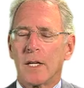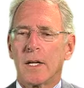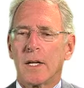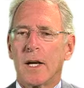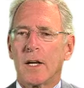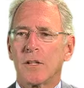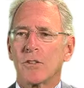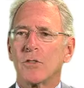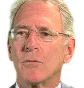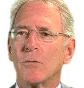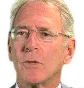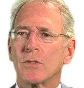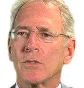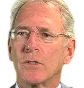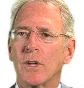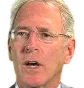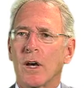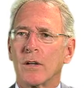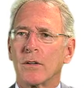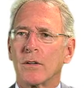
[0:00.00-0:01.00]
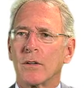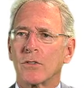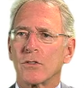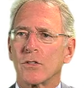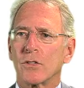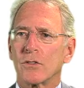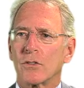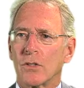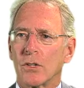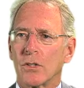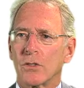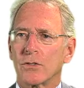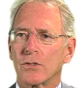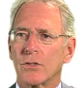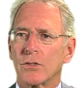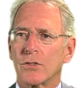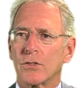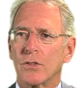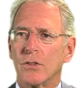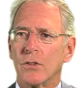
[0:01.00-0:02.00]
Cancer misdiagnosis
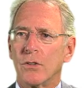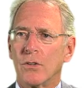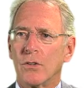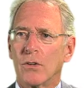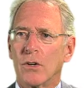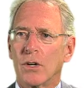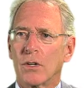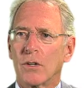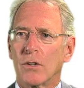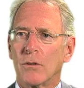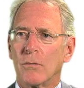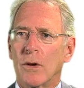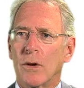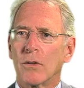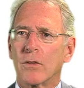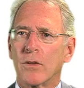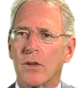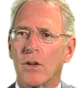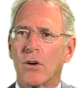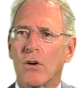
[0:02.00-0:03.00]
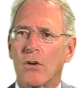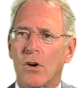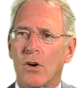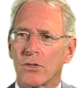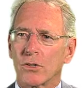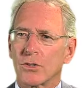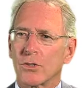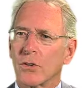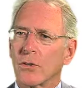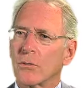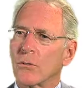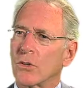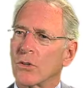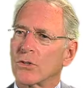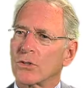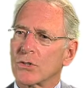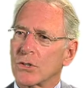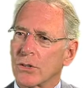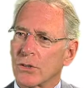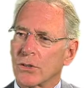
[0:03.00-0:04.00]
lawsuits in New York are among also the
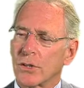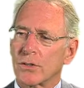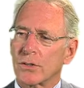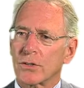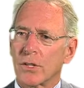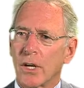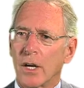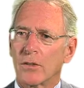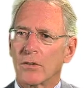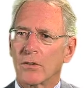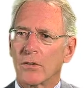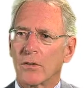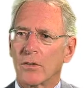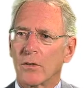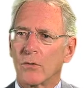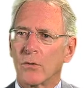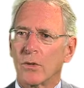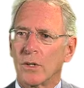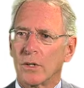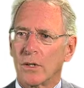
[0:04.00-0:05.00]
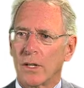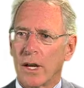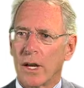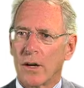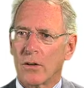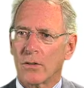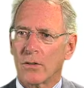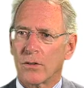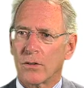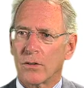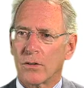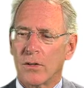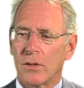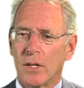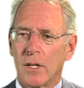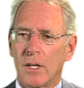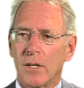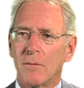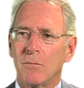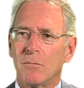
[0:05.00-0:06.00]
most serious cases that we encounter
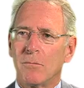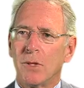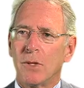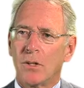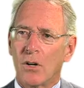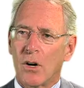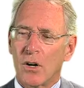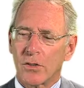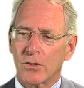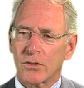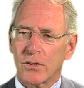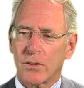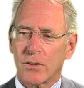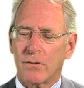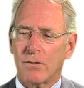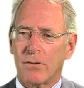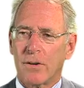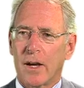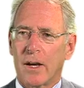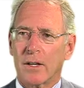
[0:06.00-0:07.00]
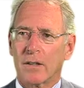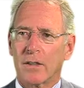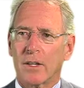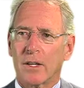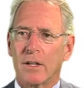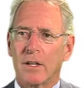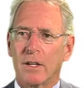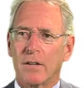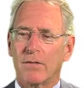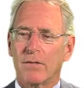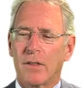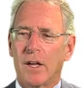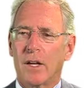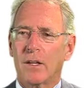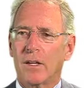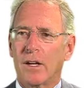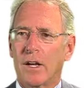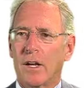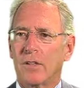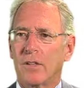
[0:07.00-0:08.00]
because of the fact that if that
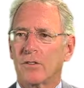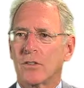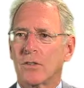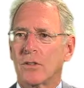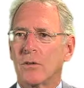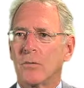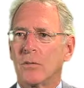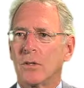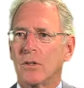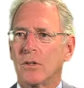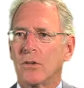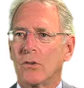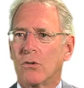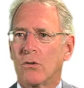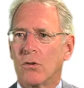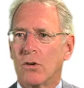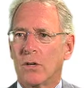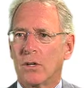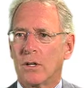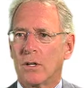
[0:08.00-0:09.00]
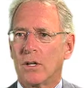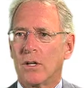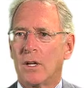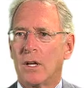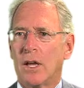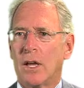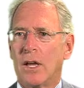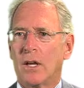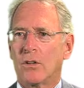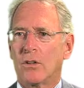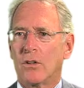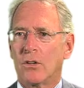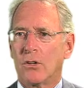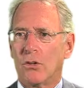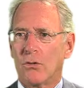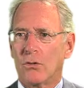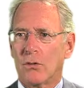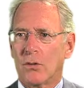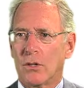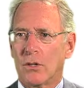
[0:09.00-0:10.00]
cancer can be caught and
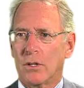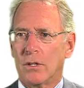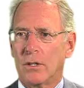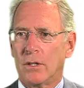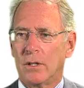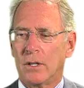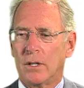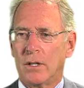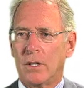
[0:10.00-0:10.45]
cured,